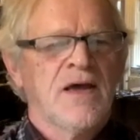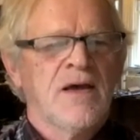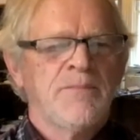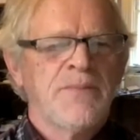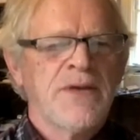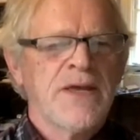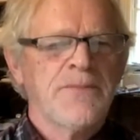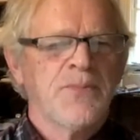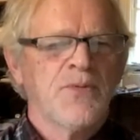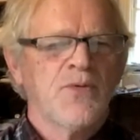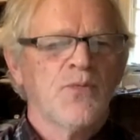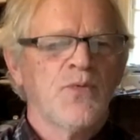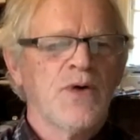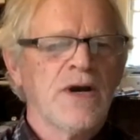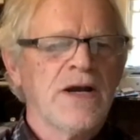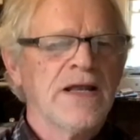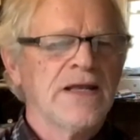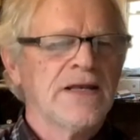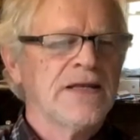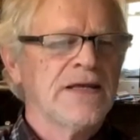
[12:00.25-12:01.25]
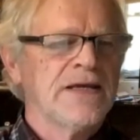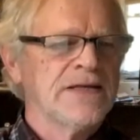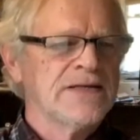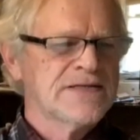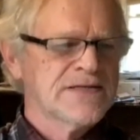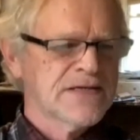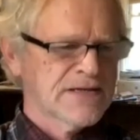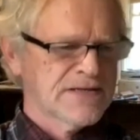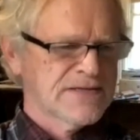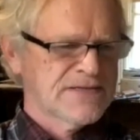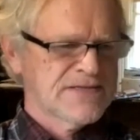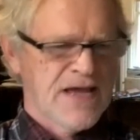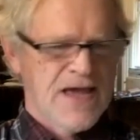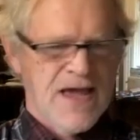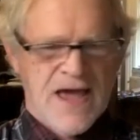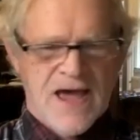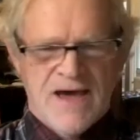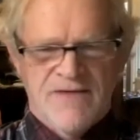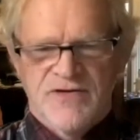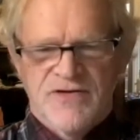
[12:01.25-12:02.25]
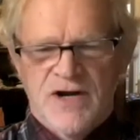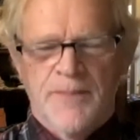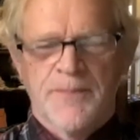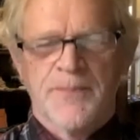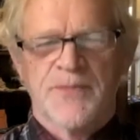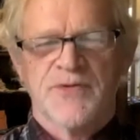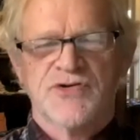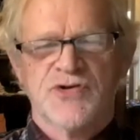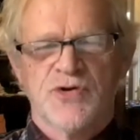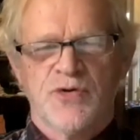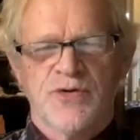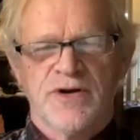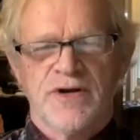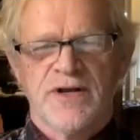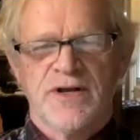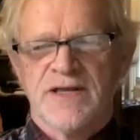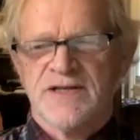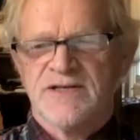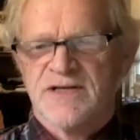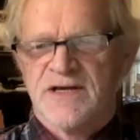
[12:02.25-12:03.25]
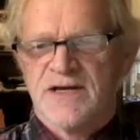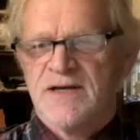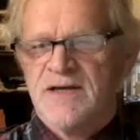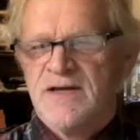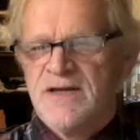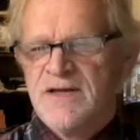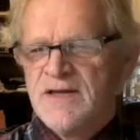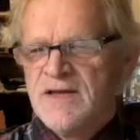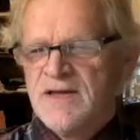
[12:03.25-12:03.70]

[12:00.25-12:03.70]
people really need to to have an opportunity to